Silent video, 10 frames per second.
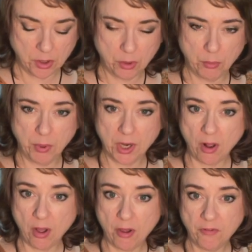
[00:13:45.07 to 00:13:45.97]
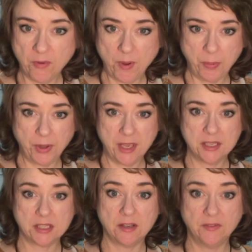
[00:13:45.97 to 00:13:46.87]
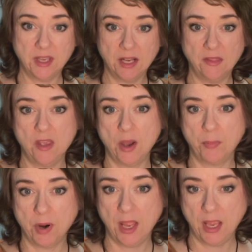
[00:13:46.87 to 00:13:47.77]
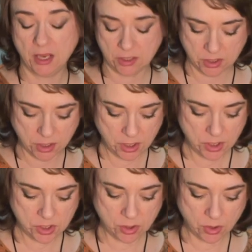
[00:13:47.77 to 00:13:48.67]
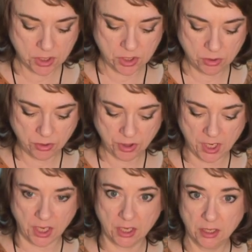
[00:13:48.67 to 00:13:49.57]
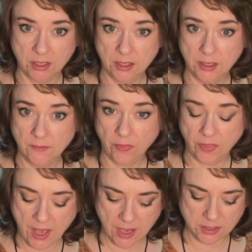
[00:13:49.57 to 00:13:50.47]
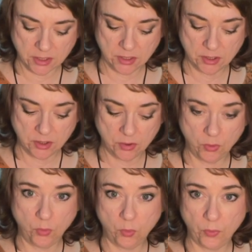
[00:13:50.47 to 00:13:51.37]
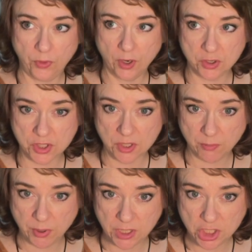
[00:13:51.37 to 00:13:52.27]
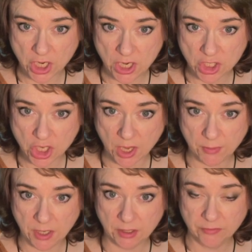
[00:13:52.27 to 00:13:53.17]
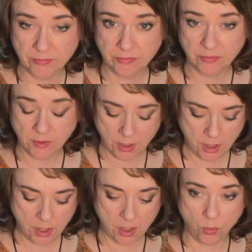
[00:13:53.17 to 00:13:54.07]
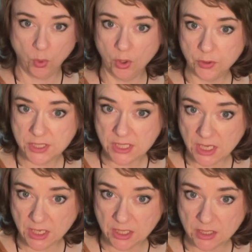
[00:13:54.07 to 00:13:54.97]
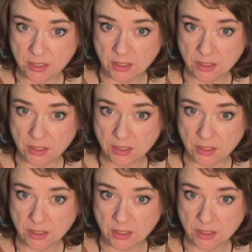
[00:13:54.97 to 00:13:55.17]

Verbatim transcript: but all from a place of getting the upper hand. So I do think that there's some big change coming. We'll see it,